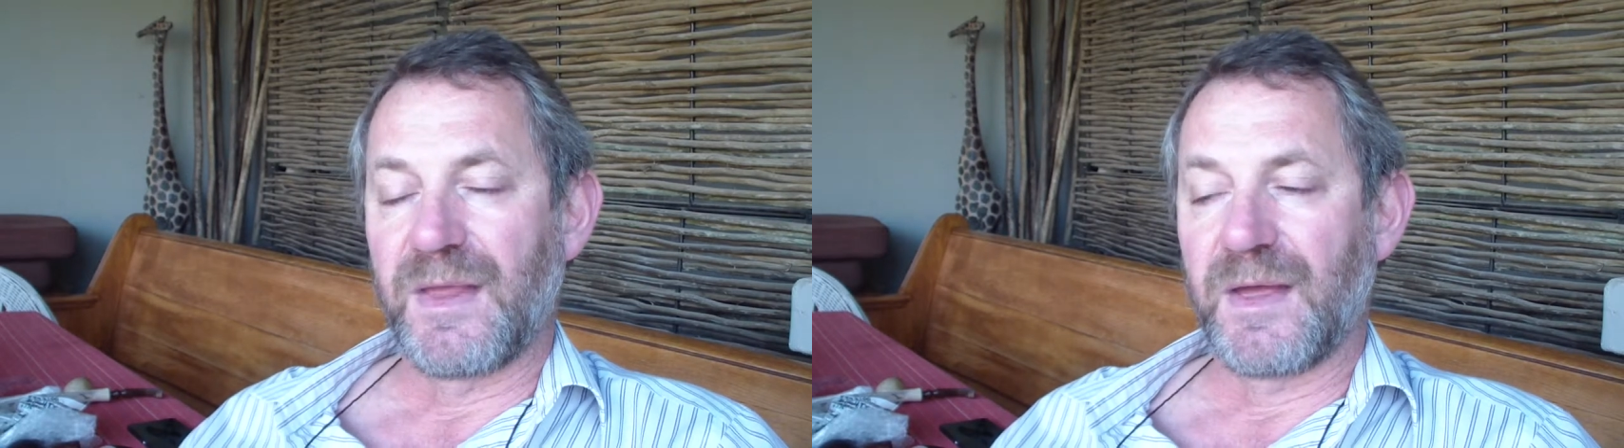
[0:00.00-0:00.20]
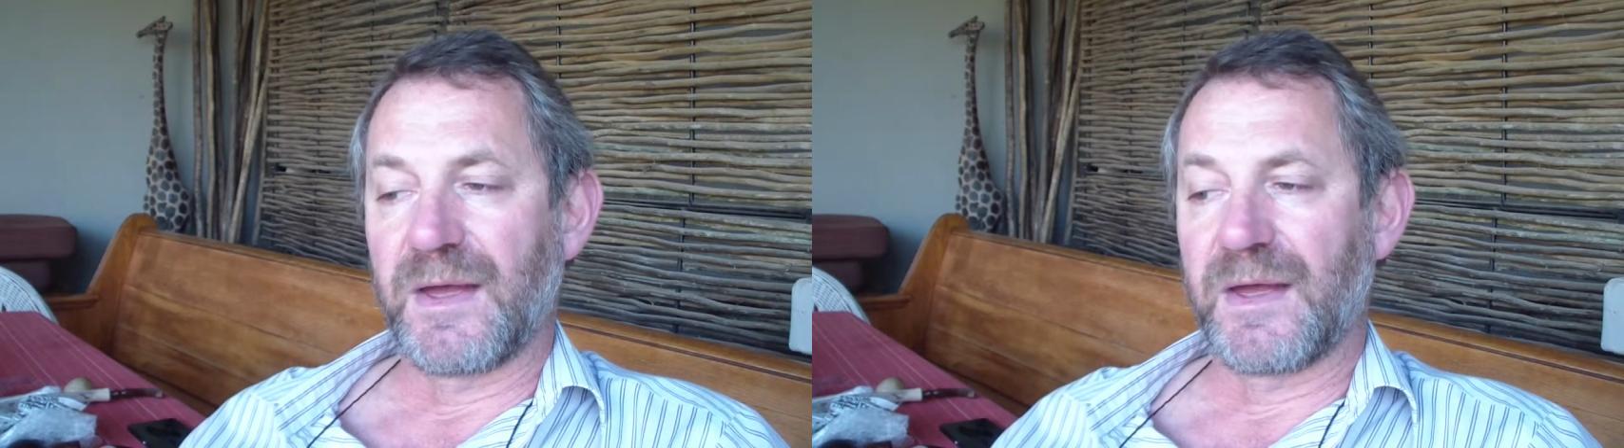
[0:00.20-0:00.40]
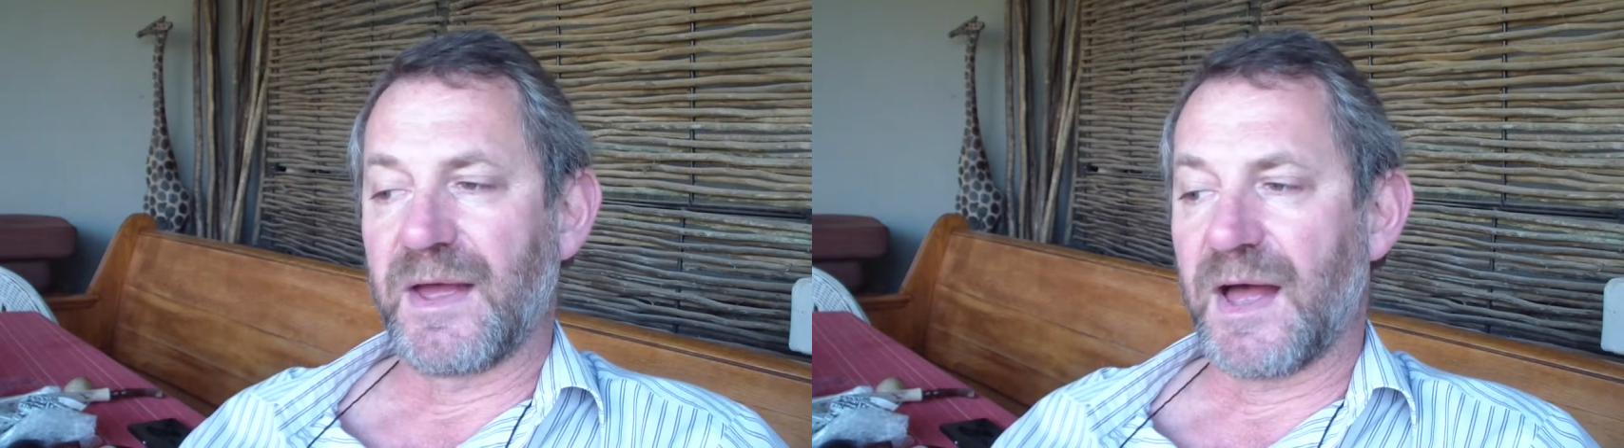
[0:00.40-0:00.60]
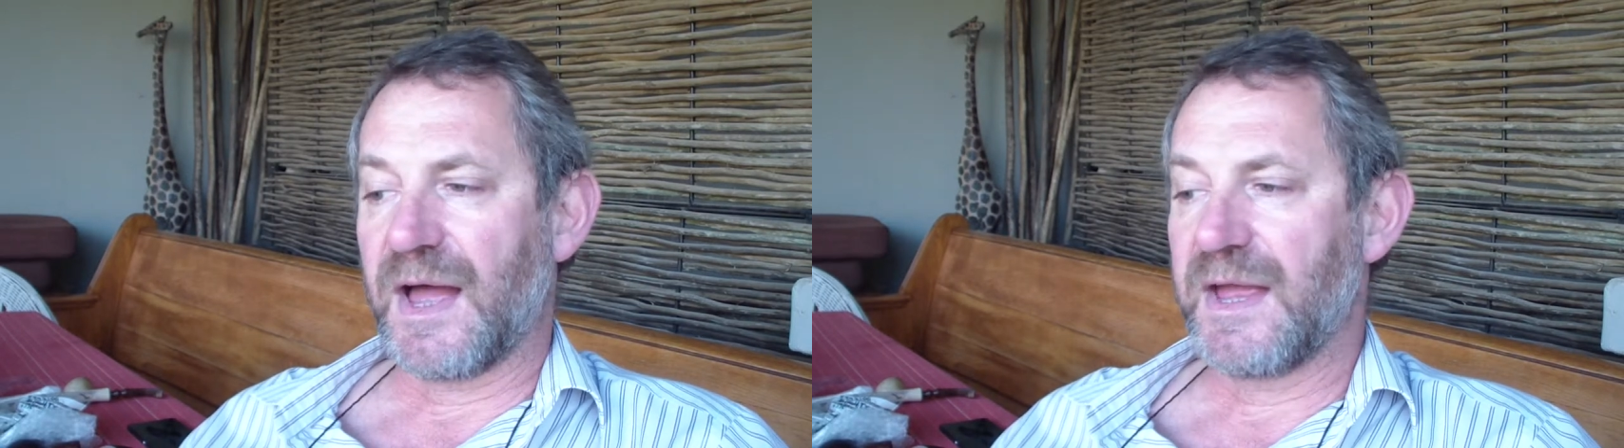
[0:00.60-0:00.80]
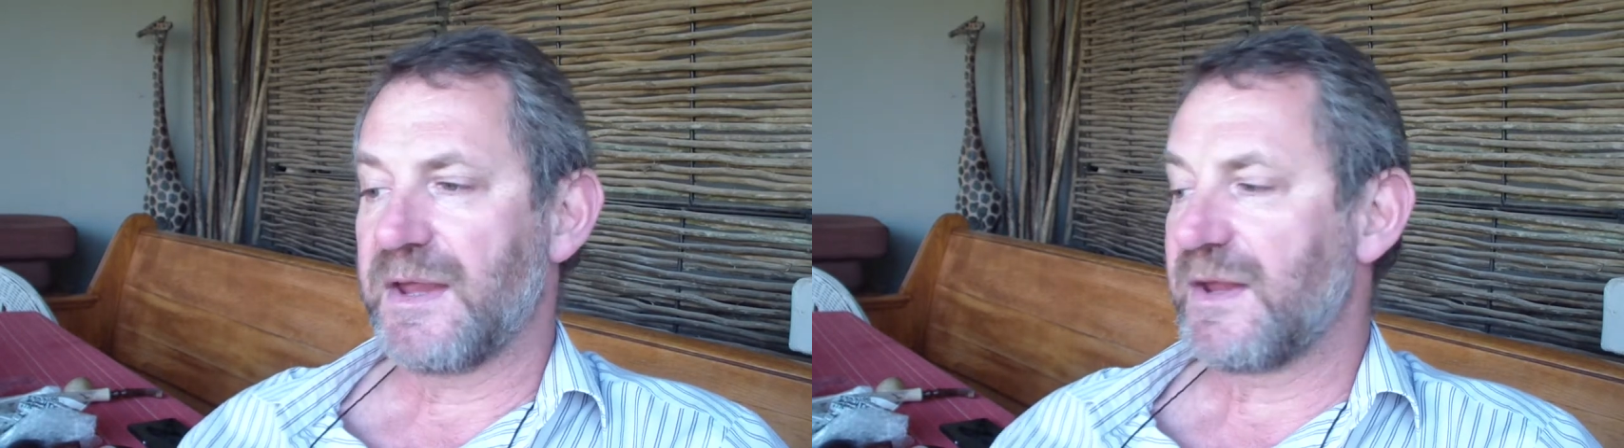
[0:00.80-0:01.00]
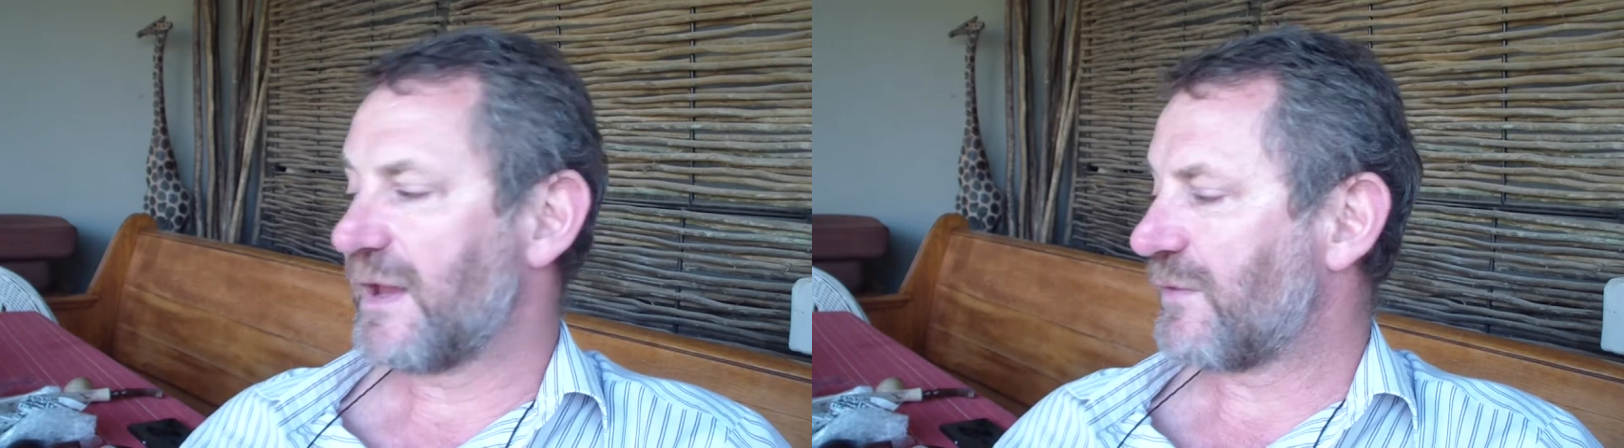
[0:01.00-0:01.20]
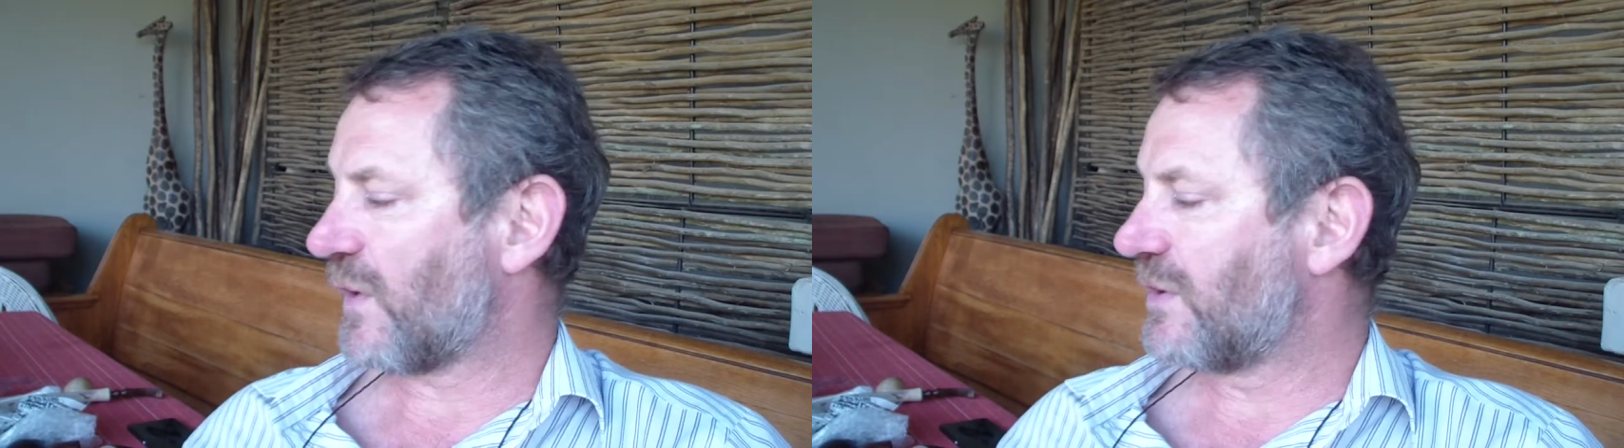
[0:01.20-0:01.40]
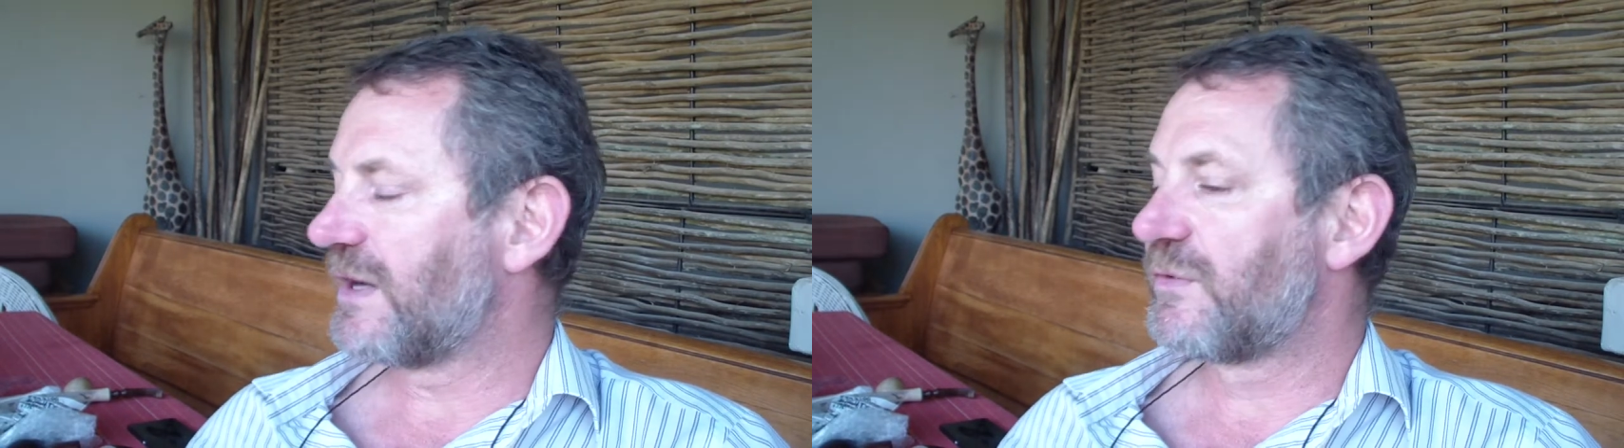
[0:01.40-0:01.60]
I have only